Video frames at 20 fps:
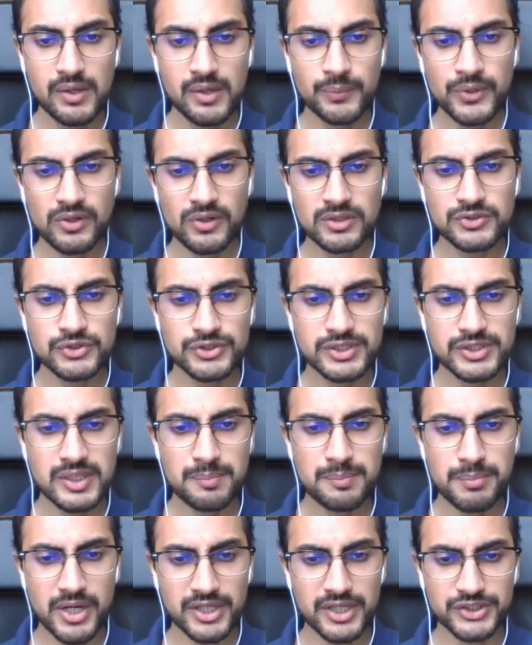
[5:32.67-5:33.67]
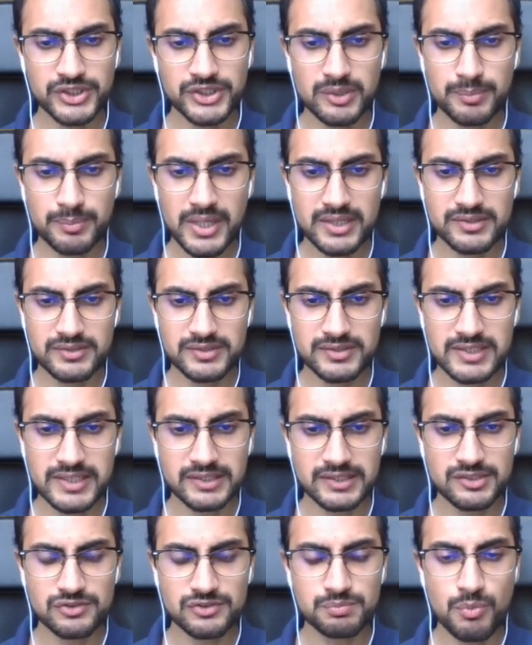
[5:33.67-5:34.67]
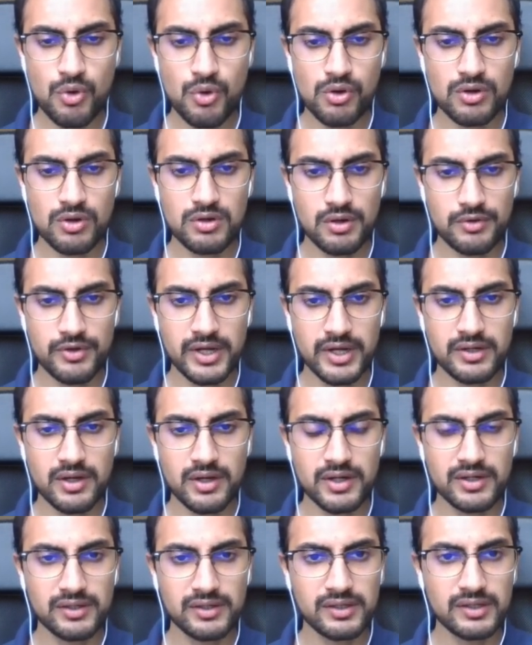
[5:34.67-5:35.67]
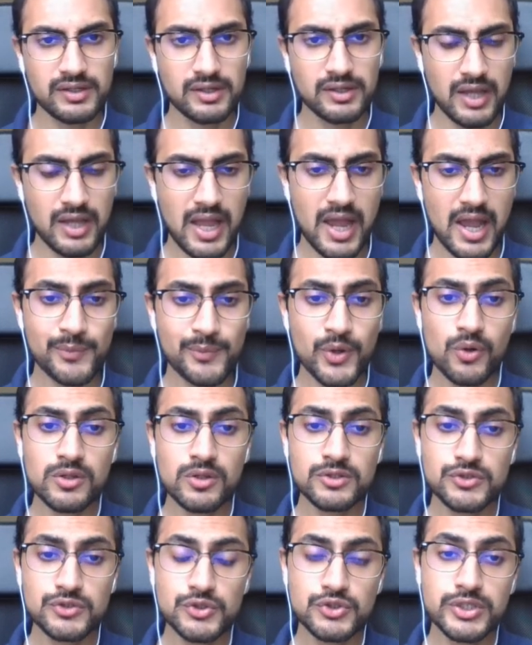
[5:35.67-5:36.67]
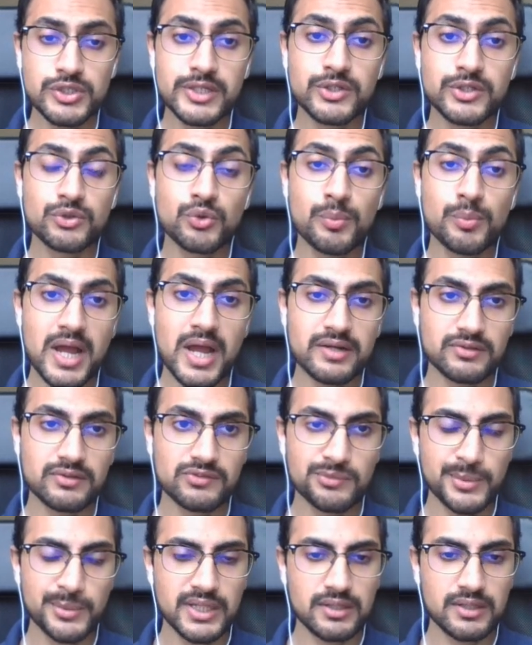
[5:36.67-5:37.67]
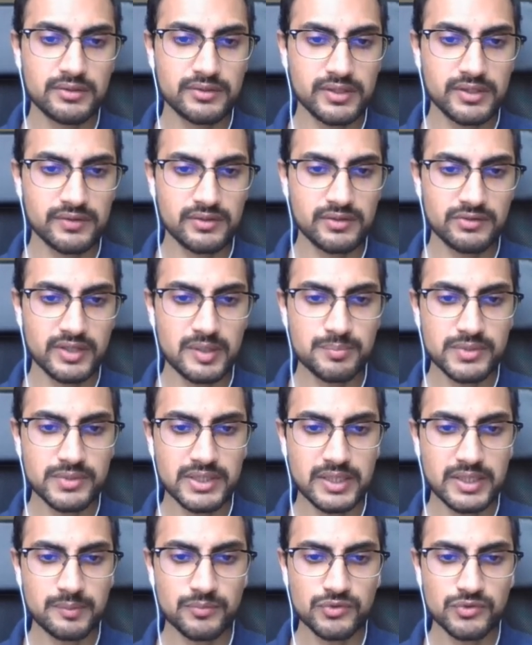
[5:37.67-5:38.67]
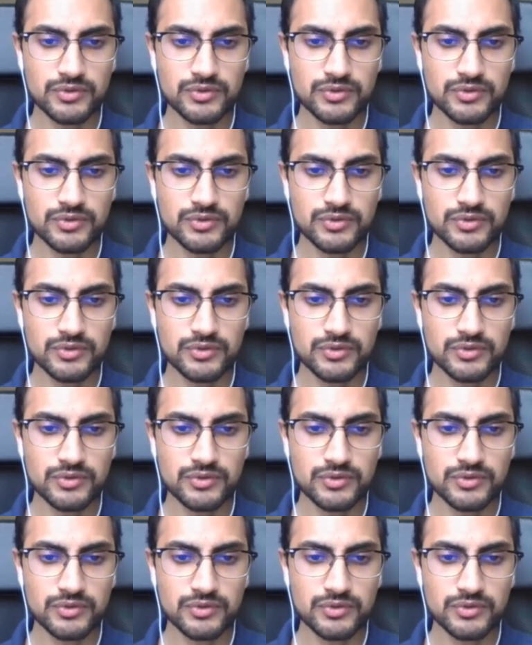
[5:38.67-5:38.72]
We also see partial patterns like the small red arc, and we also see two patterns being learned at the same time.